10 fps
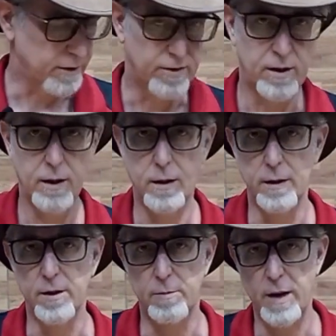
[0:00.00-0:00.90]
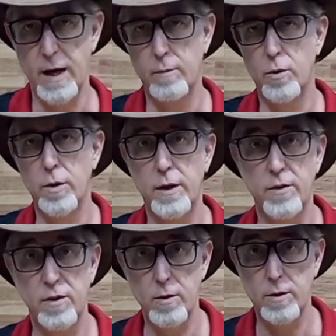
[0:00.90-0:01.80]
seal on this bad boy,
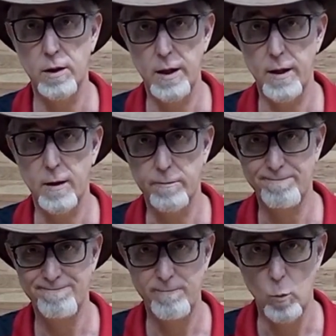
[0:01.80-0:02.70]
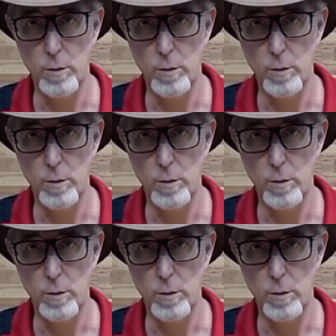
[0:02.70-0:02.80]
because here in the lair, we